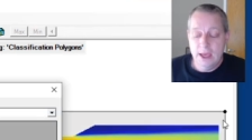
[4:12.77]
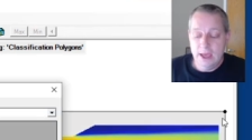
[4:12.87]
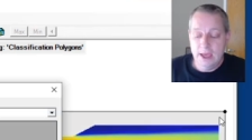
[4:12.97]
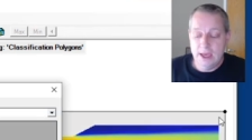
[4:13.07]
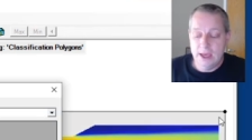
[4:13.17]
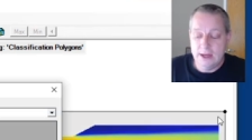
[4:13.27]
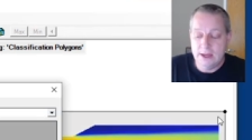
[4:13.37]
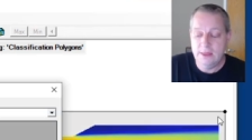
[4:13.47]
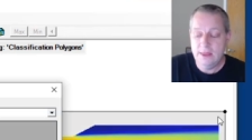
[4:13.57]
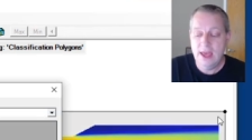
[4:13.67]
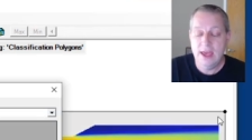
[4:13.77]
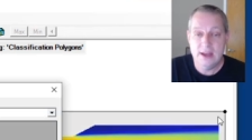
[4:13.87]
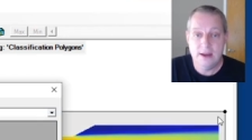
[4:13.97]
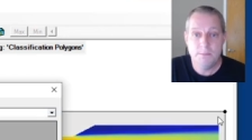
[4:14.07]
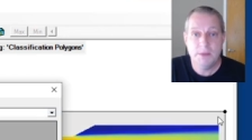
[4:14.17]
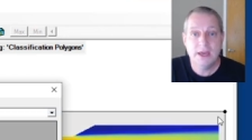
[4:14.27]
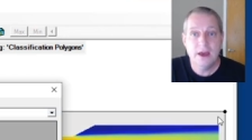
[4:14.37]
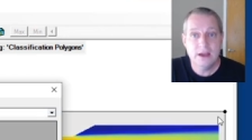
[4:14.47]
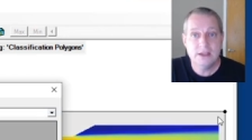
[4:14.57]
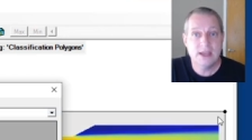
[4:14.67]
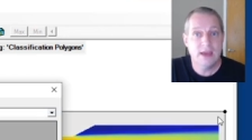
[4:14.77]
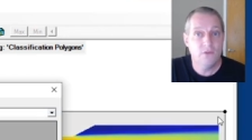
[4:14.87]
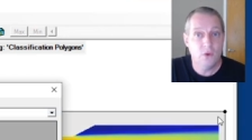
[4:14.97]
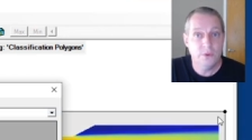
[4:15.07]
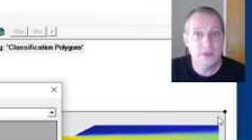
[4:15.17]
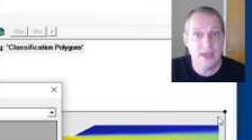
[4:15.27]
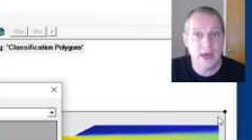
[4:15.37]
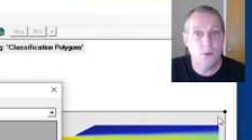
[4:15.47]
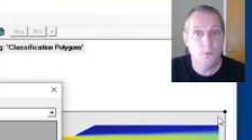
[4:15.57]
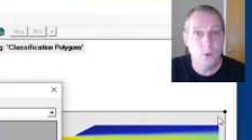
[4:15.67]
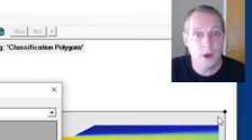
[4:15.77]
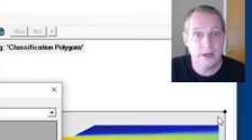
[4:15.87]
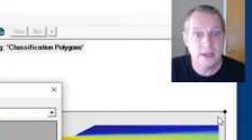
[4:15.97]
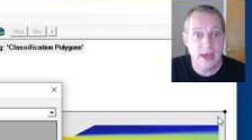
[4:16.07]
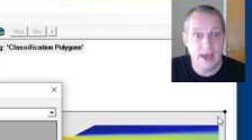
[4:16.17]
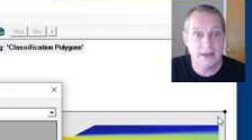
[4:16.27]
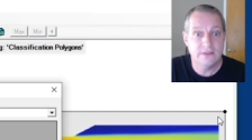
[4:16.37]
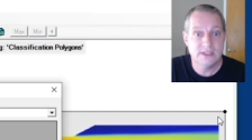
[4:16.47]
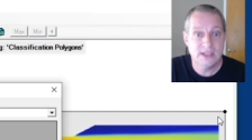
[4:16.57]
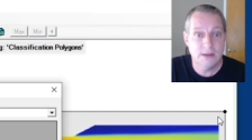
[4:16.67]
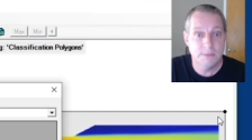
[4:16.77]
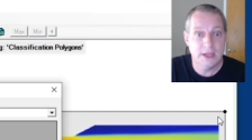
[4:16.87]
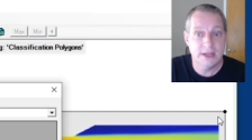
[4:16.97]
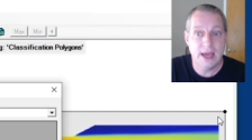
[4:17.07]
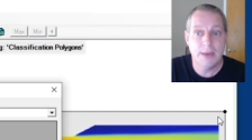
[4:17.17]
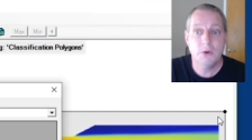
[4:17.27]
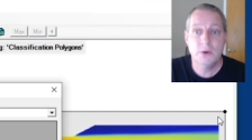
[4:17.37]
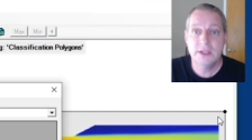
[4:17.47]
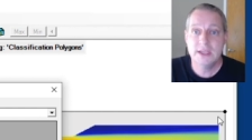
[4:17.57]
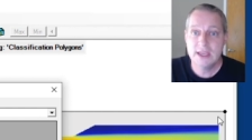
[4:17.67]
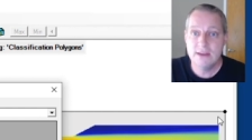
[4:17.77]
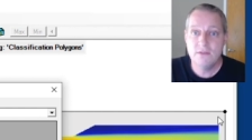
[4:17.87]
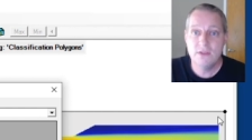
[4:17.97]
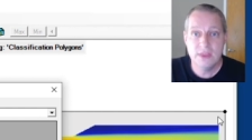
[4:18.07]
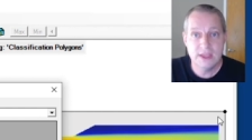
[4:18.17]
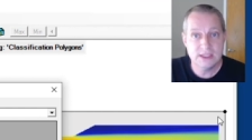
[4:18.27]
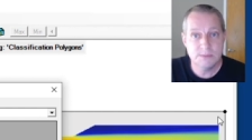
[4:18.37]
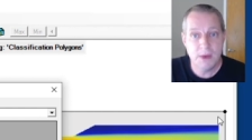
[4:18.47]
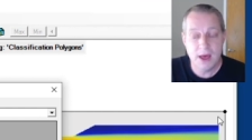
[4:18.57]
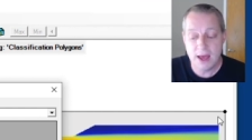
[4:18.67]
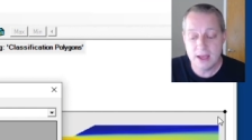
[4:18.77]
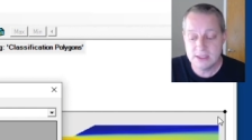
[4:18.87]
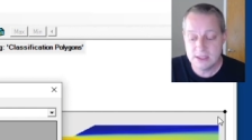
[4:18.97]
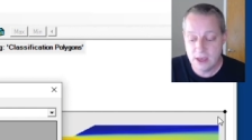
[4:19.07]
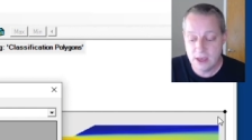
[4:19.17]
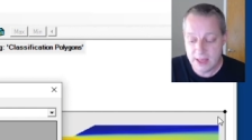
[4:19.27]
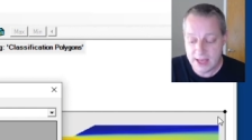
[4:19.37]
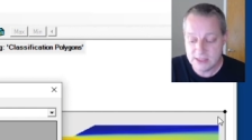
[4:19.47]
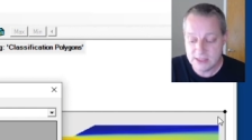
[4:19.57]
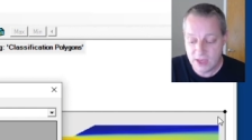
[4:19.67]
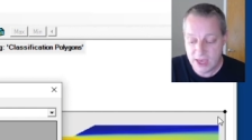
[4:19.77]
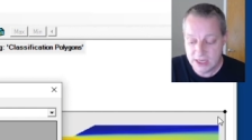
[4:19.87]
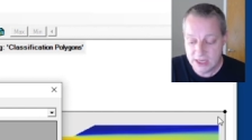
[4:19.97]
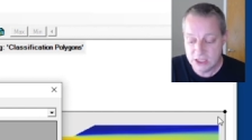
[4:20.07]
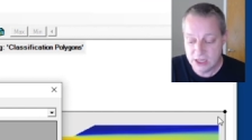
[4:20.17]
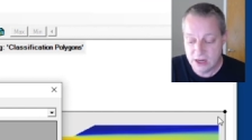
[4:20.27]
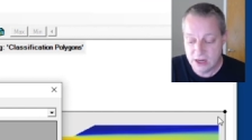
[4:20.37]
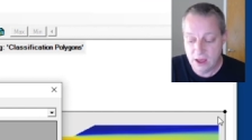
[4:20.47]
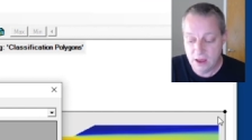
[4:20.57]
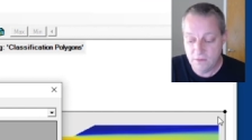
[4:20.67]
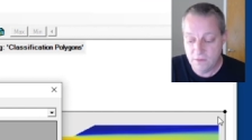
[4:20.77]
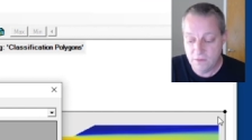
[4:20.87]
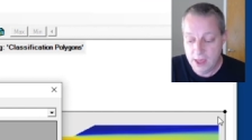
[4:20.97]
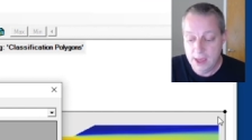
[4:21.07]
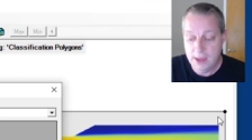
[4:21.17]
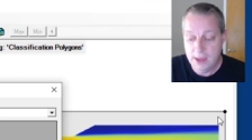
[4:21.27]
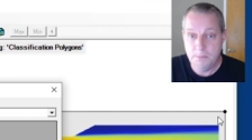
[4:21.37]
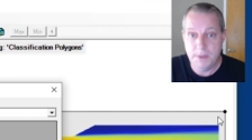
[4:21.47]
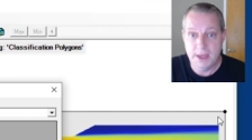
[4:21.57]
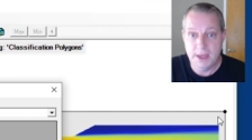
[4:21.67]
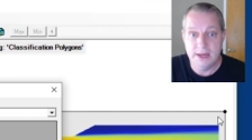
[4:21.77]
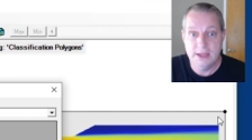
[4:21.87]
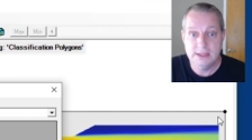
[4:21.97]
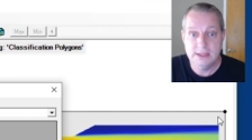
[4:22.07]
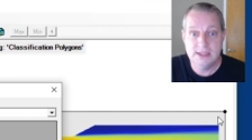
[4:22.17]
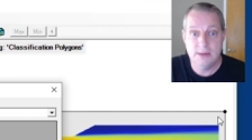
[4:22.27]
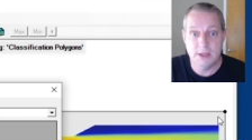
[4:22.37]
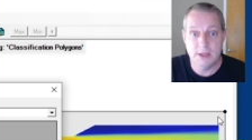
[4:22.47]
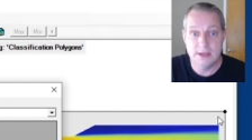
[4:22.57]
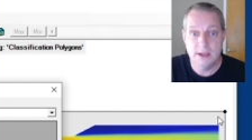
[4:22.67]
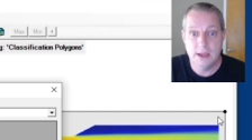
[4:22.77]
And then because I've only got one kind of sediment, I'm going to give this box a classification of bed sediment.